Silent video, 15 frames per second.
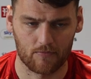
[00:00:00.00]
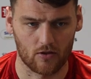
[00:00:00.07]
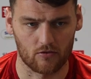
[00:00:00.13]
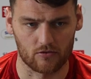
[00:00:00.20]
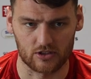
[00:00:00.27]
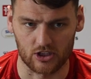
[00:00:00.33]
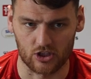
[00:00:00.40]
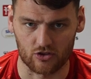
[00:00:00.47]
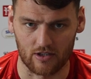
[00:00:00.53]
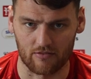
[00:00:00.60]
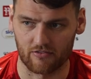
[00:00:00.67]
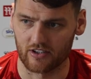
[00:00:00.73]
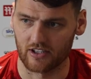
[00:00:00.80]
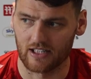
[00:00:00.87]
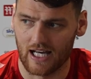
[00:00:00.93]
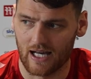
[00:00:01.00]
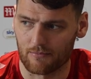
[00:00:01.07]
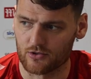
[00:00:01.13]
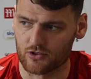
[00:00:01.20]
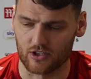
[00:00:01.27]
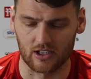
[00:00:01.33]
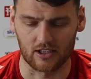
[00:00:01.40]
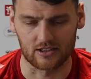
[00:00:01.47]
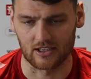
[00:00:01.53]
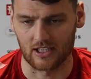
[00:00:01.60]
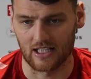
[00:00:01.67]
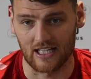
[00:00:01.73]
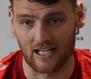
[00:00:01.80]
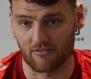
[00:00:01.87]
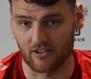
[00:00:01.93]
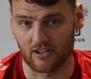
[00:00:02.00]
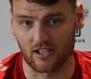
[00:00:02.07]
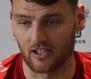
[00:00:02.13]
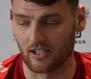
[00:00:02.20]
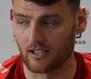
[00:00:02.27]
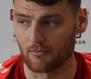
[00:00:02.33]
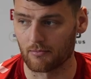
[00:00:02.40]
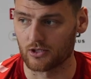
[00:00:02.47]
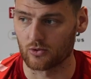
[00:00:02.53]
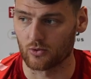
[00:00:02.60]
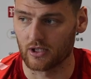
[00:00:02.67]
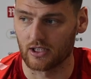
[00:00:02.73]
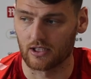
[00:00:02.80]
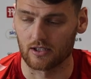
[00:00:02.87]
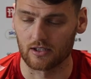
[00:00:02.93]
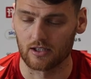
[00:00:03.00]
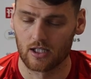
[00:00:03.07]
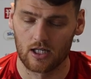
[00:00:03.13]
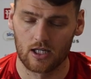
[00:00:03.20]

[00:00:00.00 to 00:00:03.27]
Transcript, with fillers: Obviously, strengthening the hamstrings and, and everything in between, and